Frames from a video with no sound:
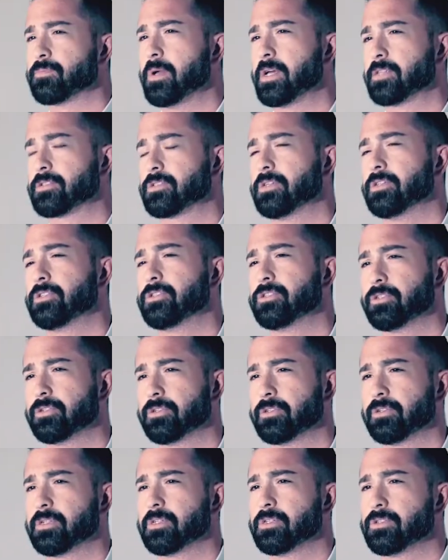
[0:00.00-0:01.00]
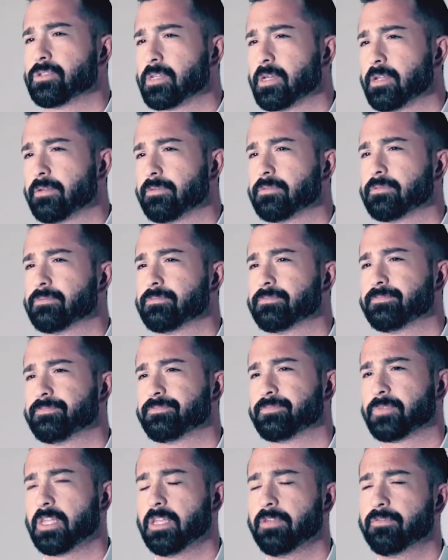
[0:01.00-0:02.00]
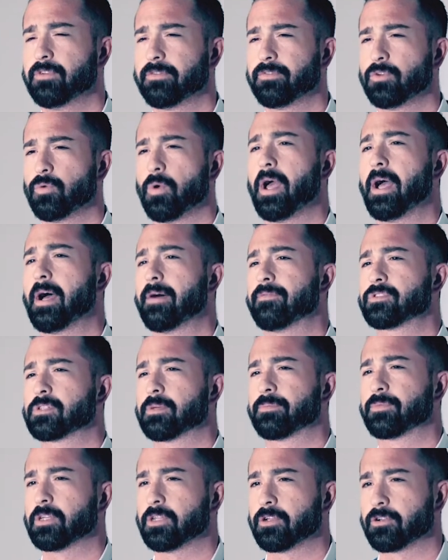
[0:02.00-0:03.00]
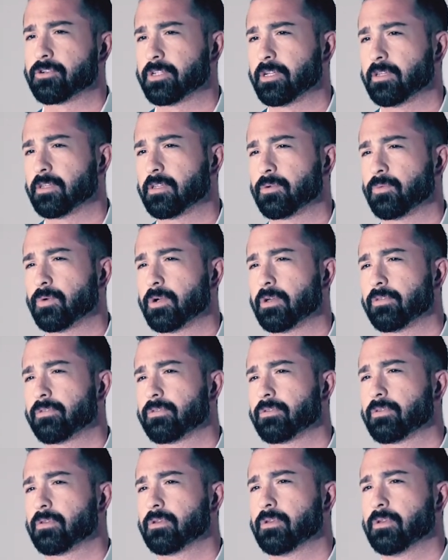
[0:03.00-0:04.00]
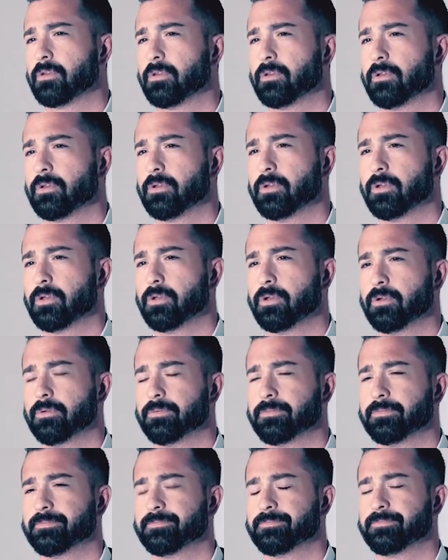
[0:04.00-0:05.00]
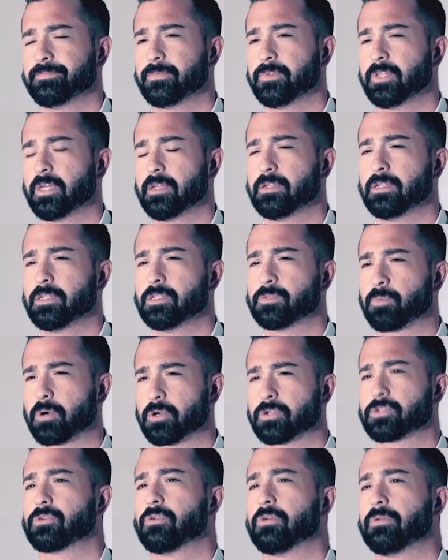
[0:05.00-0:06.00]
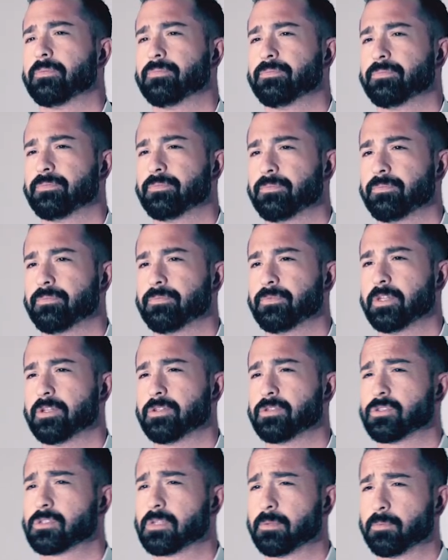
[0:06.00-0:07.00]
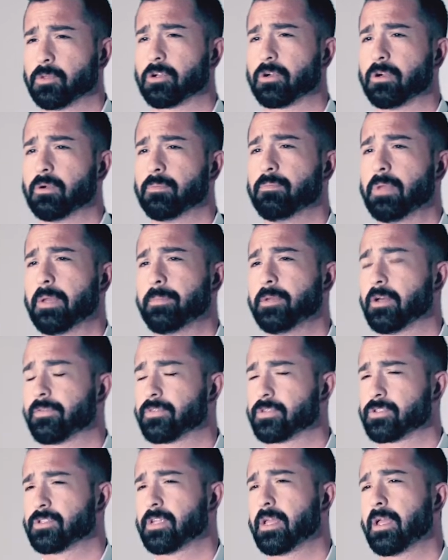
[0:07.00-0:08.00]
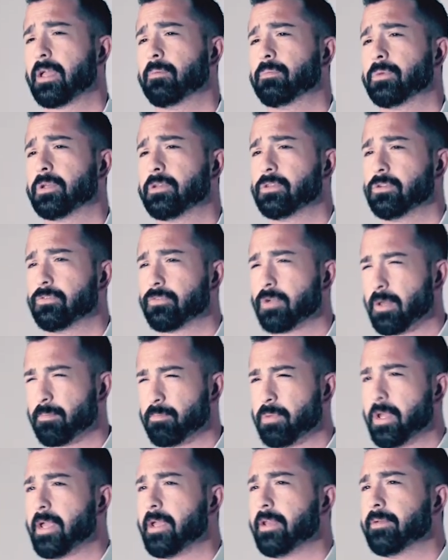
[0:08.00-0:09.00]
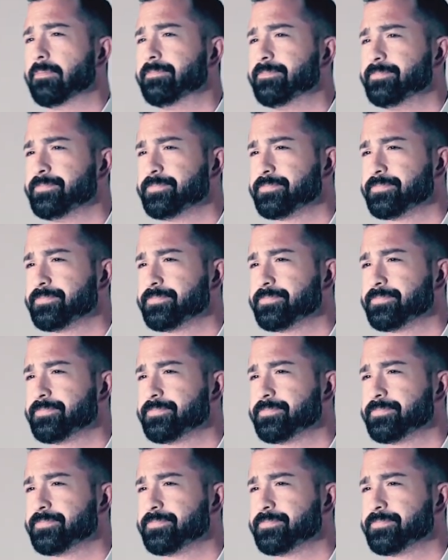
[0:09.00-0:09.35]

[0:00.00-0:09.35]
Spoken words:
message, is that even if you have something you're dealing with that is personal, that is similar, maybe not the same, but you've got pain,